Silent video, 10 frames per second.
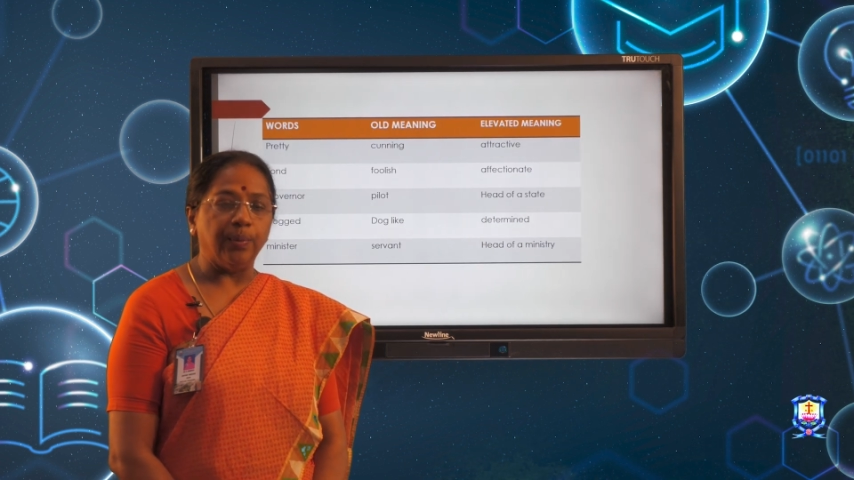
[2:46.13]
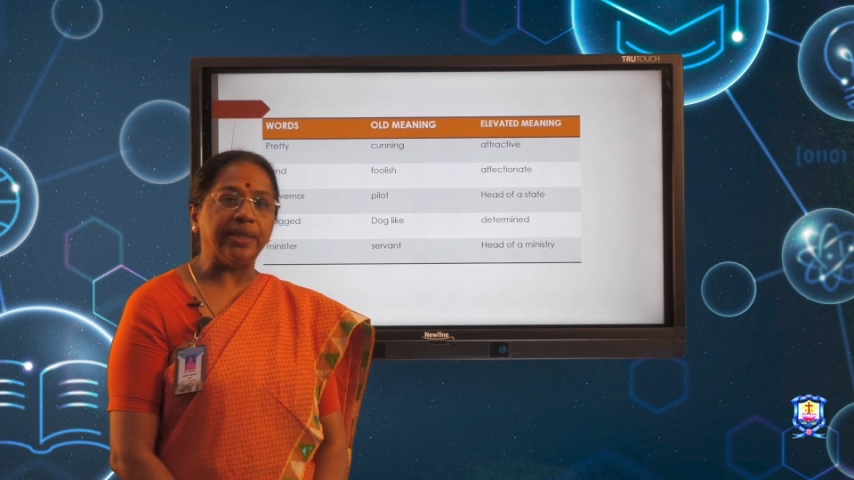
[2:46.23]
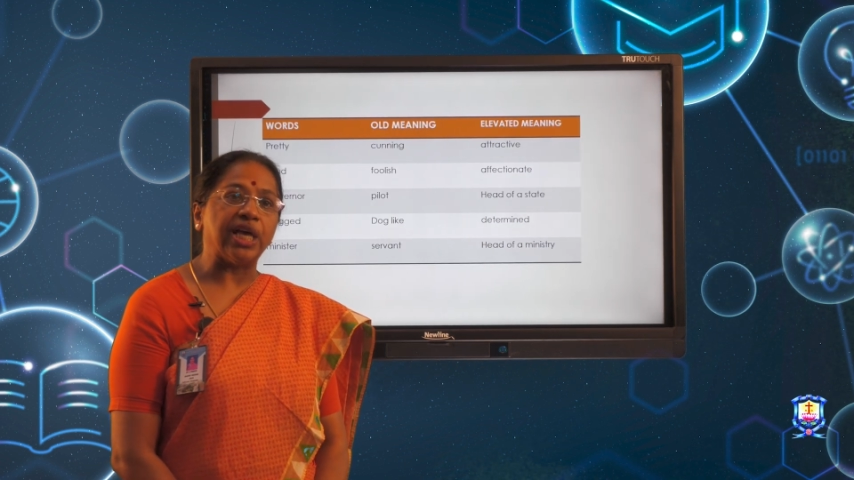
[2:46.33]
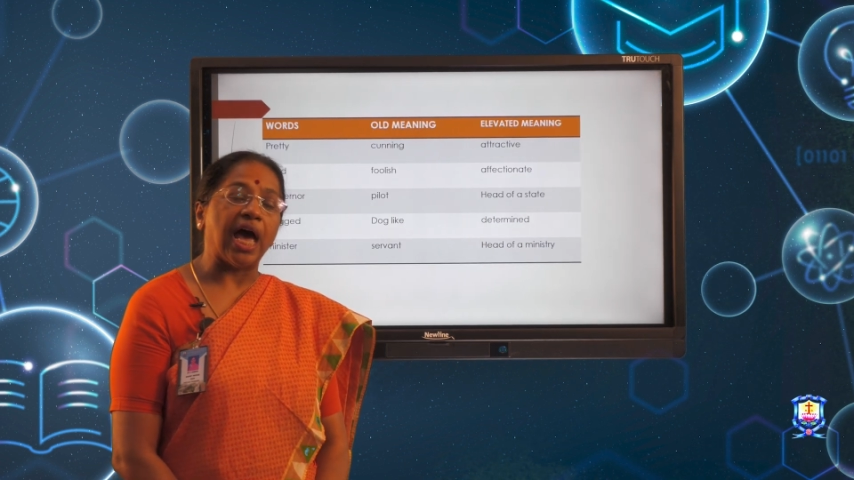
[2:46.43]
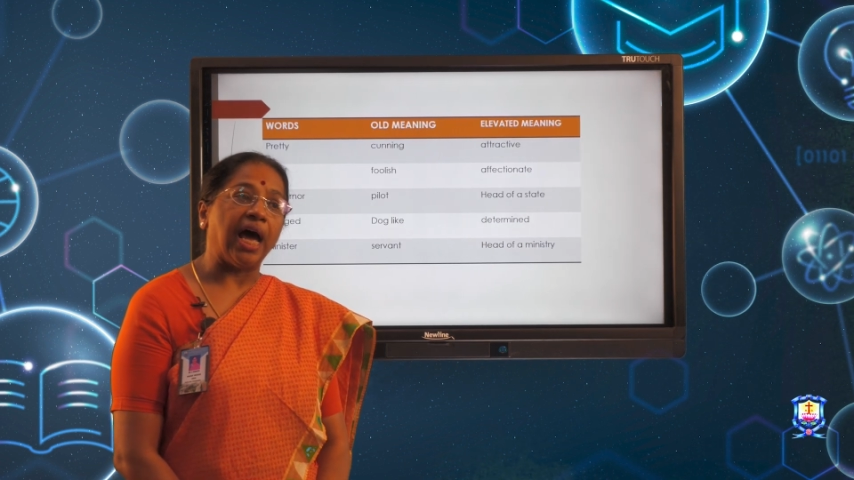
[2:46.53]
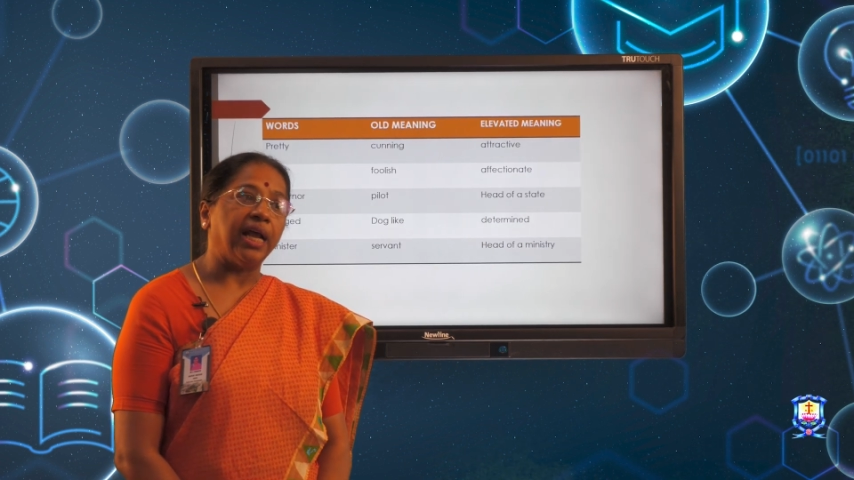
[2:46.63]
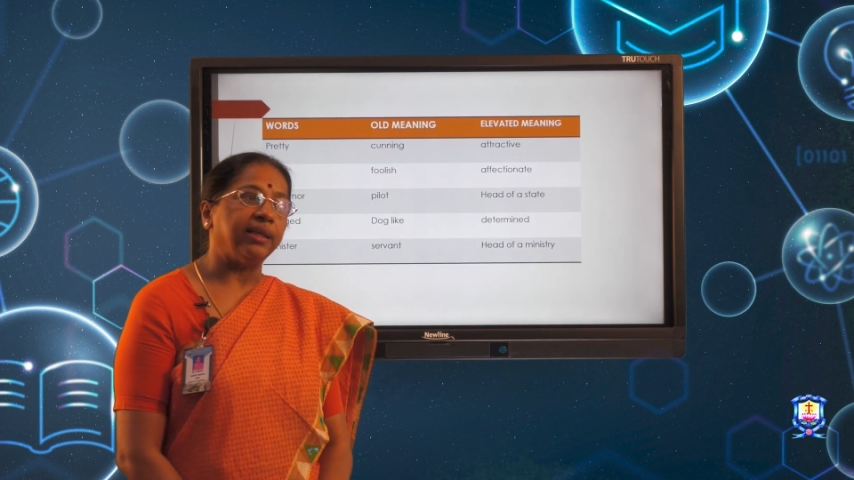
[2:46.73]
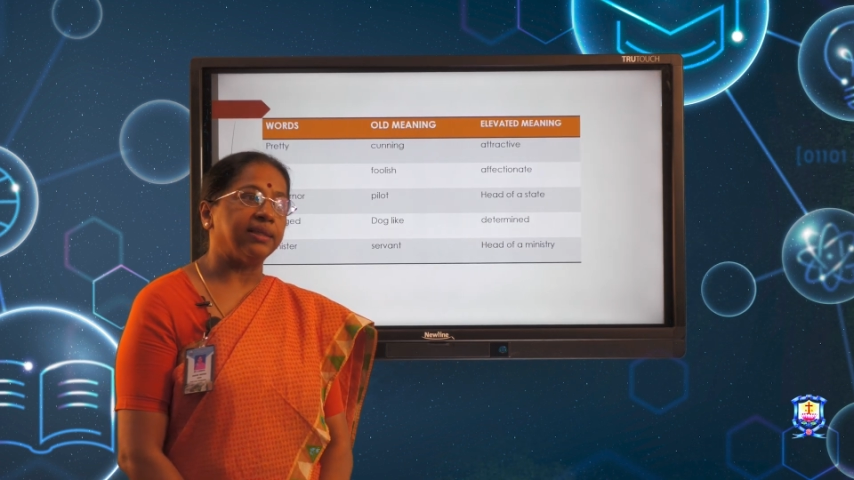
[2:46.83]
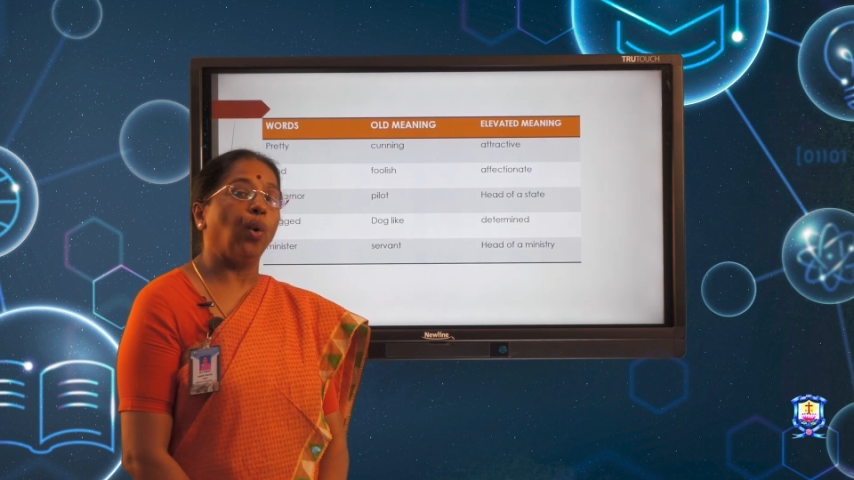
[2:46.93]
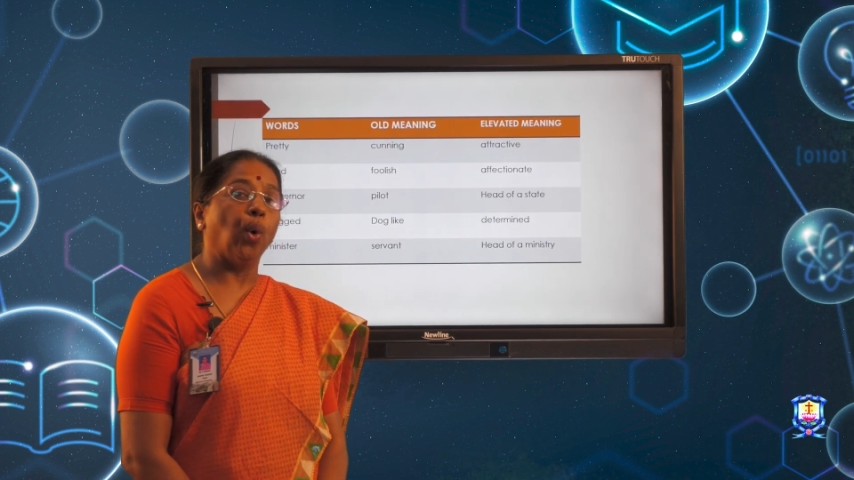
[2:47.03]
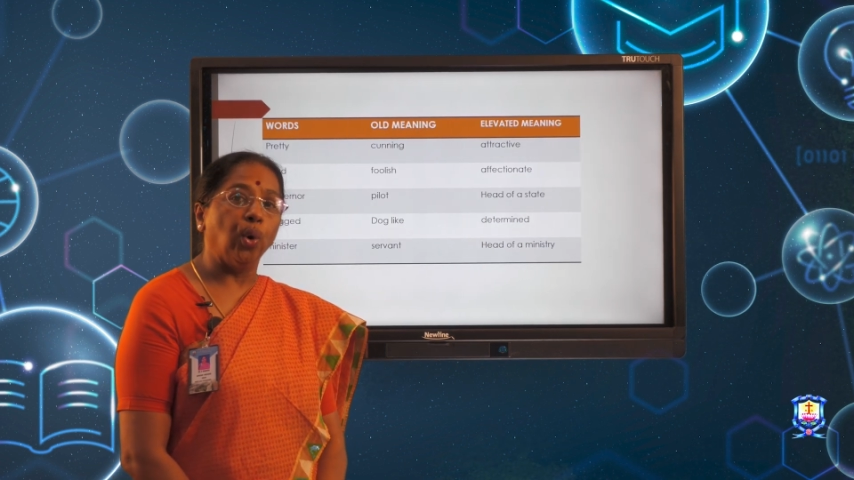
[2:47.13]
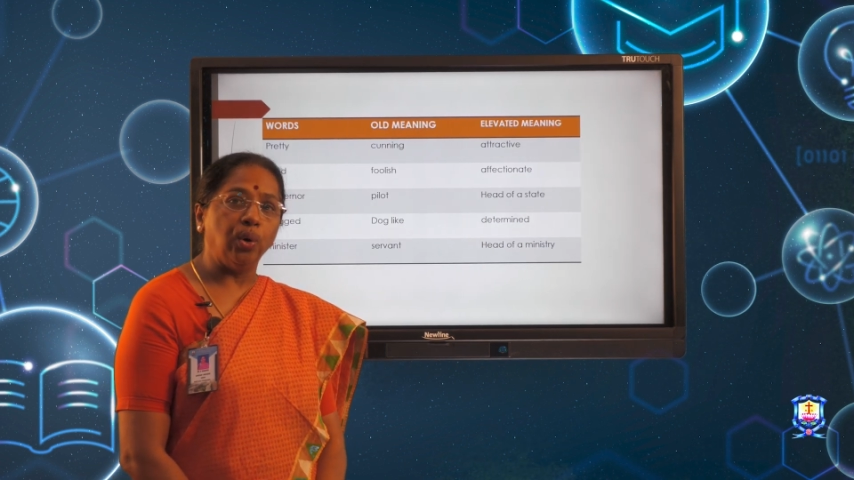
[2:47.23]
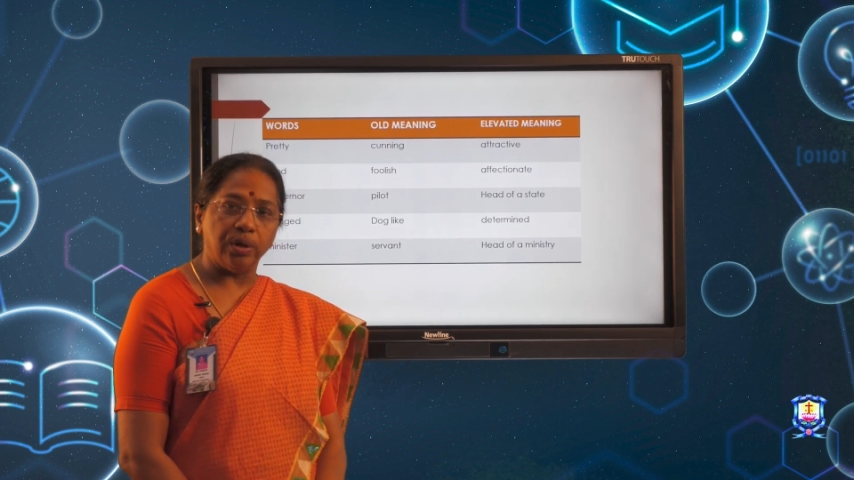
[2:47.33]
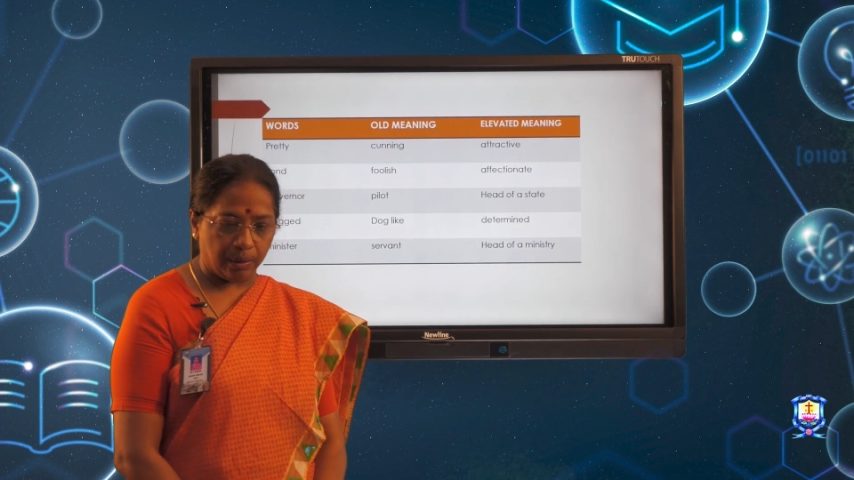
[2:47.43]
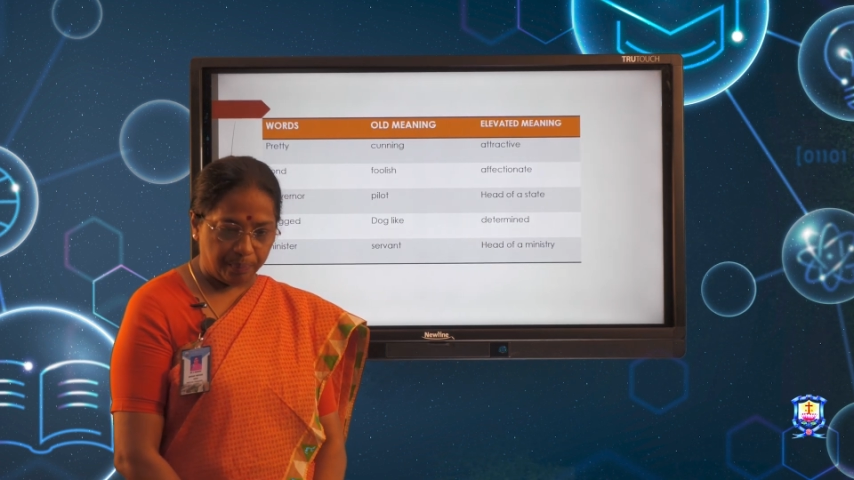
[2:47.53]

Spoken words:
which has old